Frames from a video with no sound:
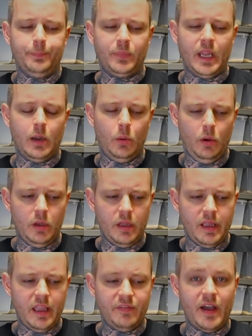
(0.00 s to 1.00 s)
Now
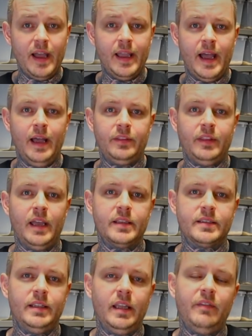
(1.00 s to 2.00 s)
if I had that
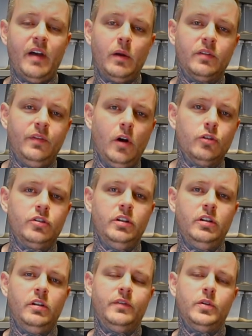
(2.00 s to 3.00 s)
snake, if I was
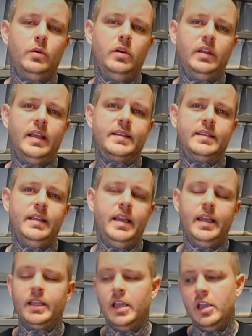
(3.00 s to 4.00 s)
fortunate enough to own that
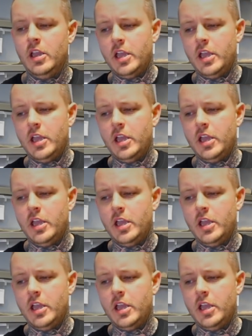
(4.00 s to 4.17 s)
snake,